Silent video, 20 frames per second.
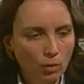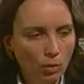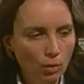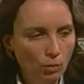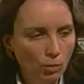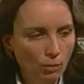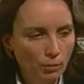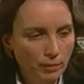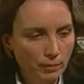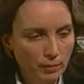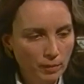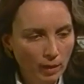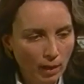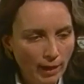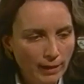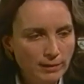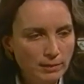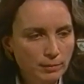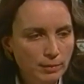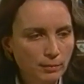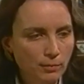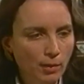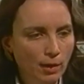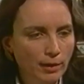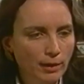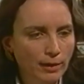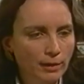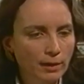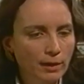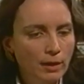what we would like to be
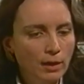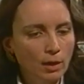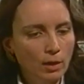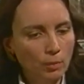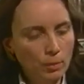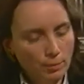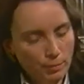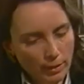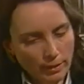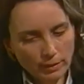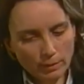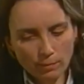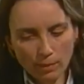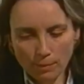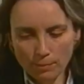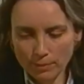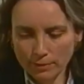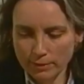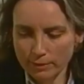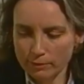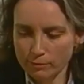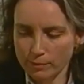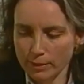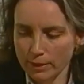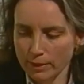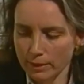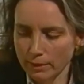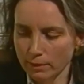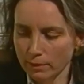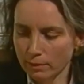running, we bring them up at this
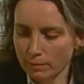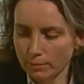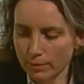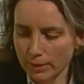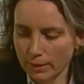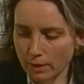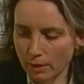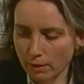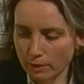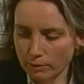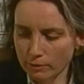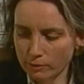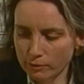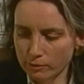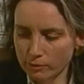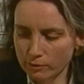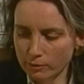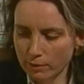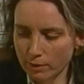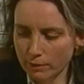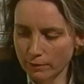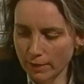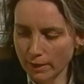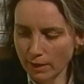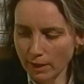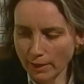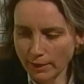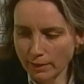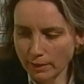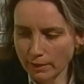meeting, because then
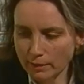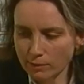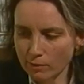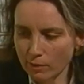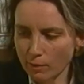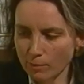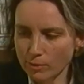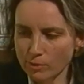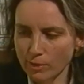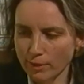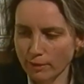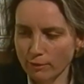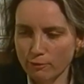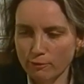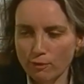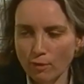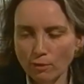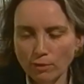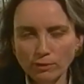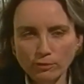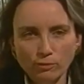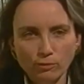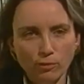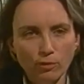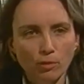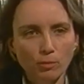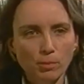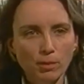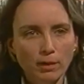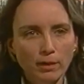it's almost like a focus
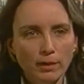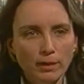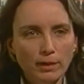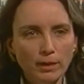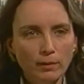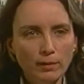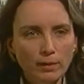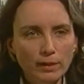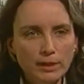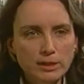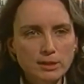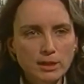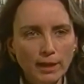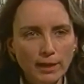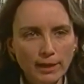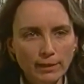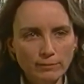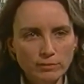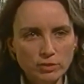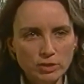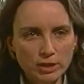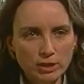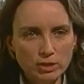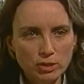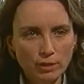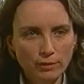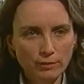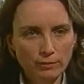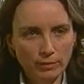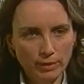group. You know, at least I have 6
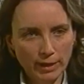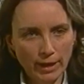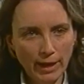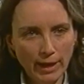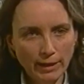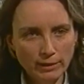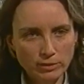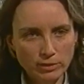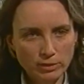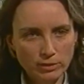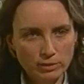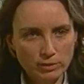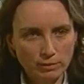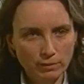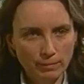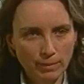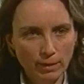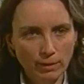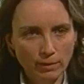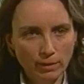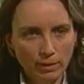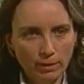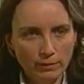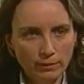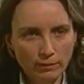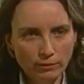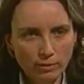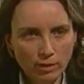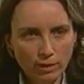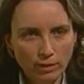other reactions about
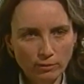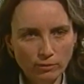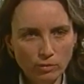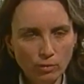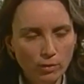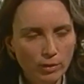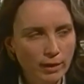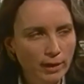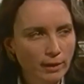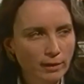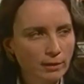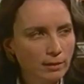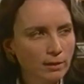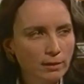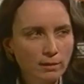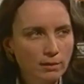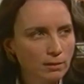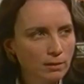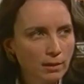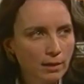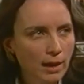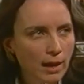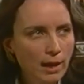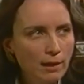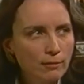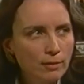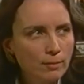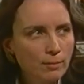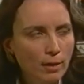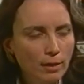this kind of story, and
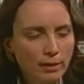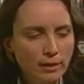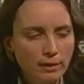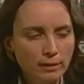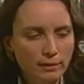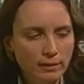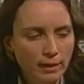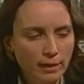everybody in